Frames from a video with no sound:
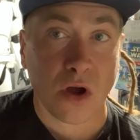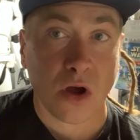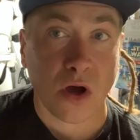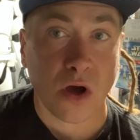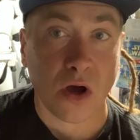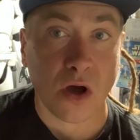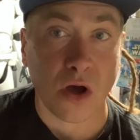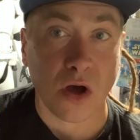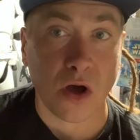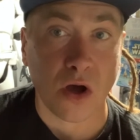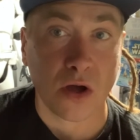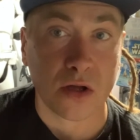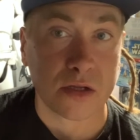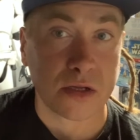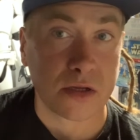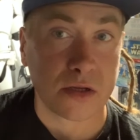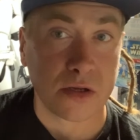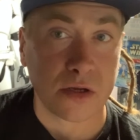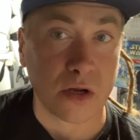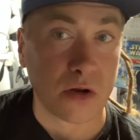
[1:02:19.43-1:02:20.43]

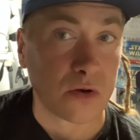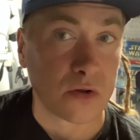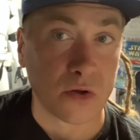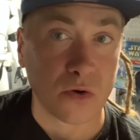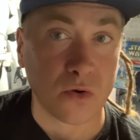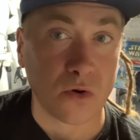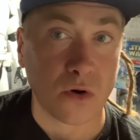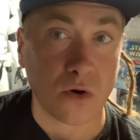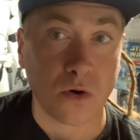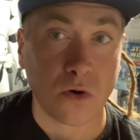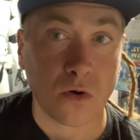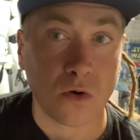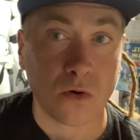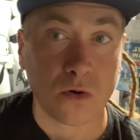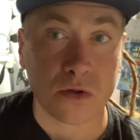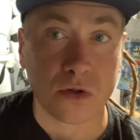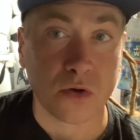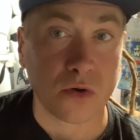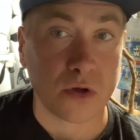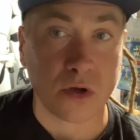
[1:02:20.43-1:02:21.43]
You know,
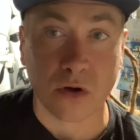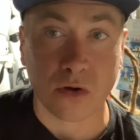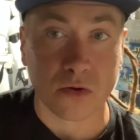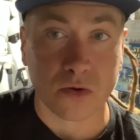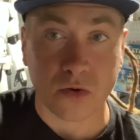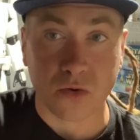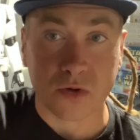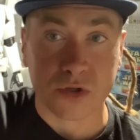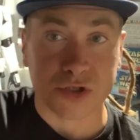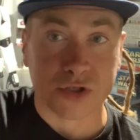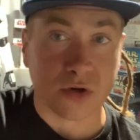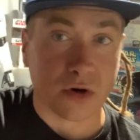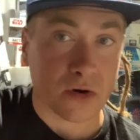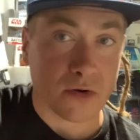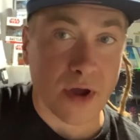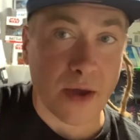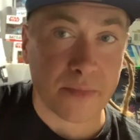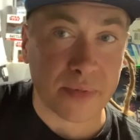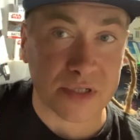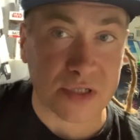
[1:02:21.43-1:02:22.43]
do a shorter
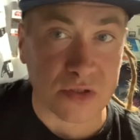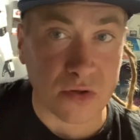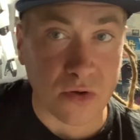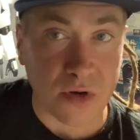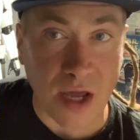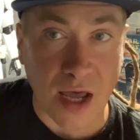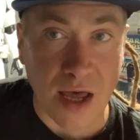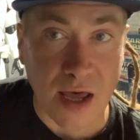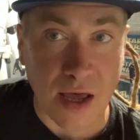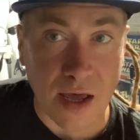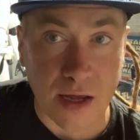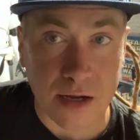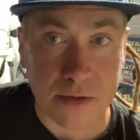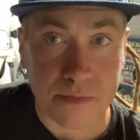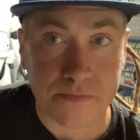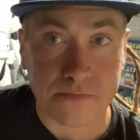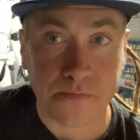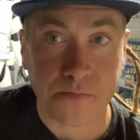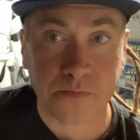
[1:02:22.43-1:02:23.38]
episode on.